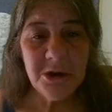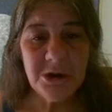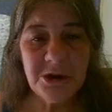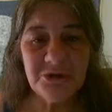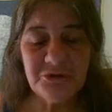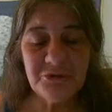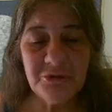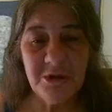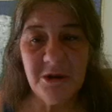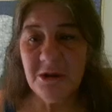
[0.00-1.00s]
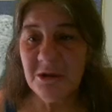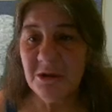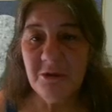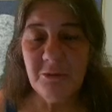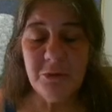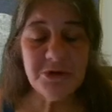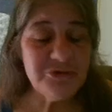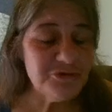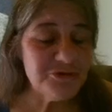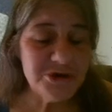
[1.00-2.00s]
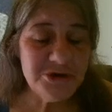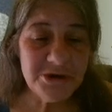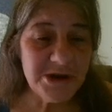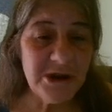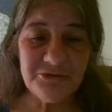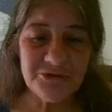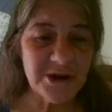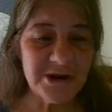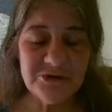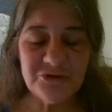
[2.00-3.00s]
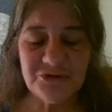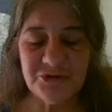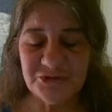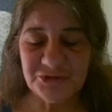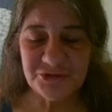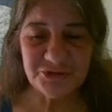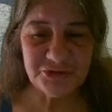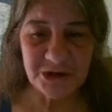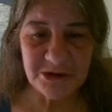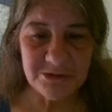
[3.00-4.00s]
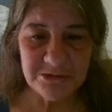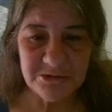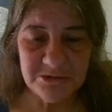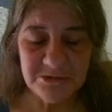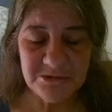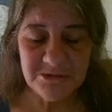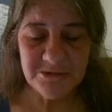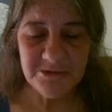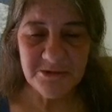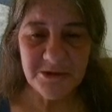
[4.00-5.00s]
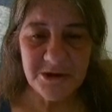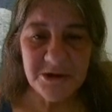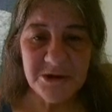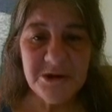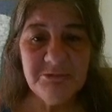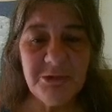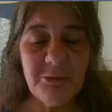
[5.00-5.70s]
Because what you see on the outside is just a shell. But